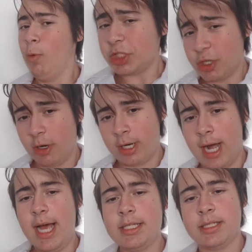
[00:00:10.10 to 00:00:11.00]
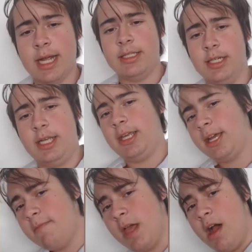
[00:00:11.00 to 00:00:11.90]
What's going on guys, Natie D
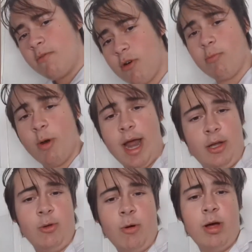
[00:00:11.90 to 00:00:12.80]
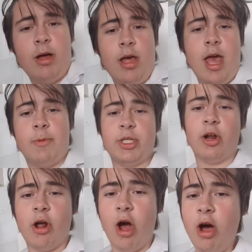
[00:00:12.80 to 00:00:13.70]
here for a brand new
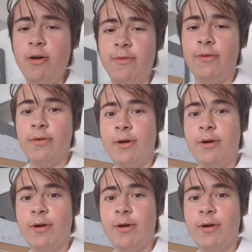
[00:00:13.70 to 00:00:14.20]
episode of